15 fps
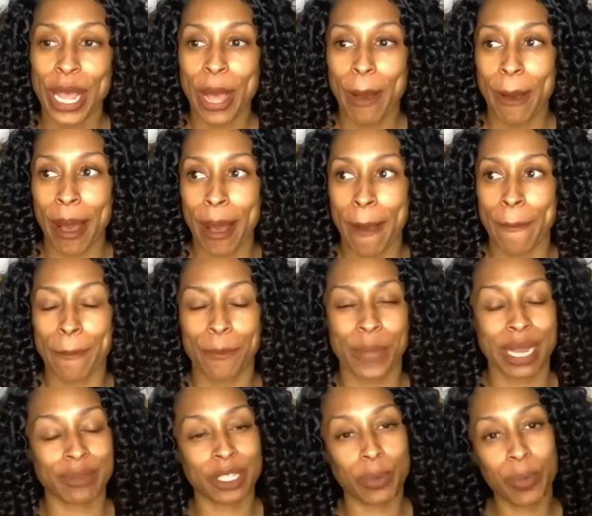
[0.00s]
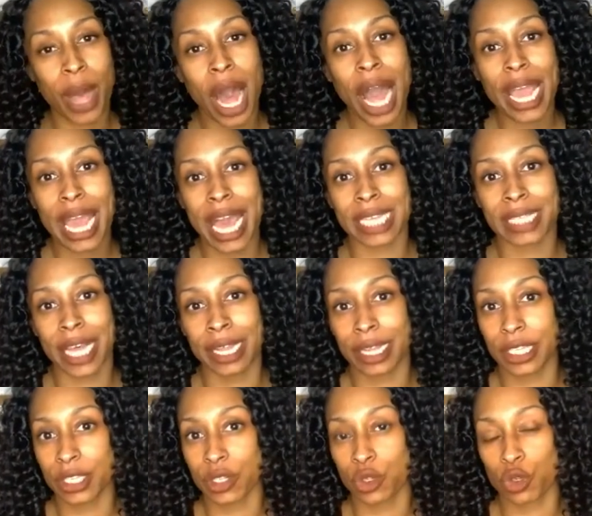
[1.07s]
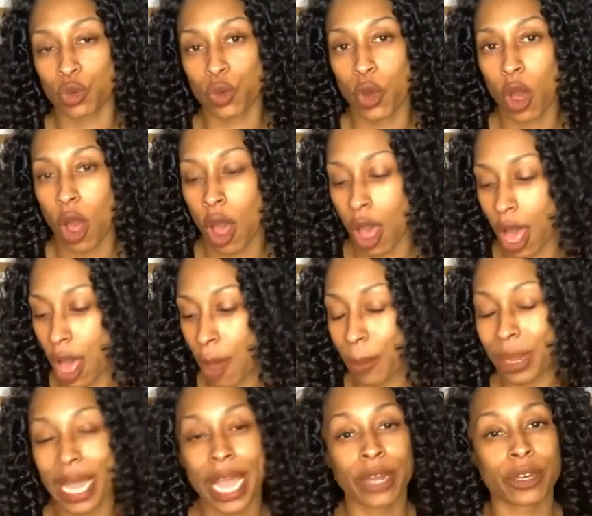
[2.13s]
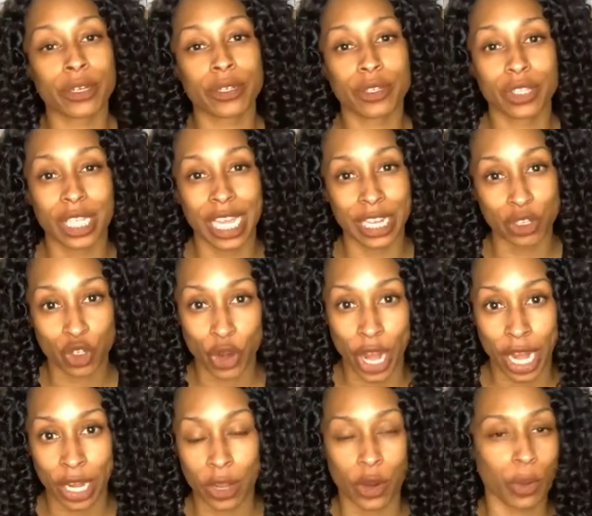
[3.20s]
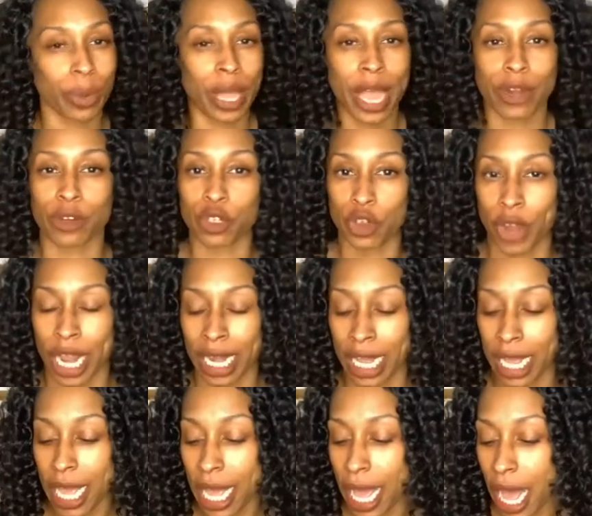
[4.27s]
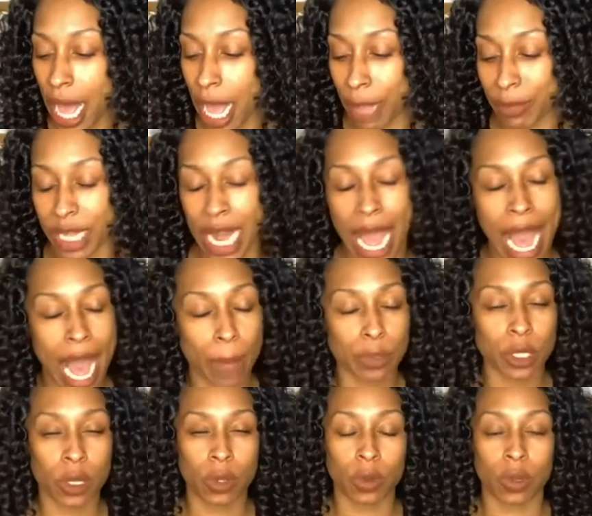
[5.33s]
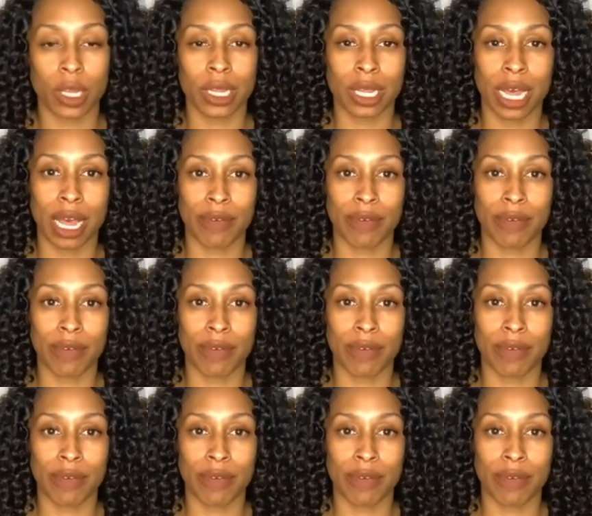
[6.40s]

But it was a podcast I listened to called Planners in Training, or Planner Training, that I absolutely love.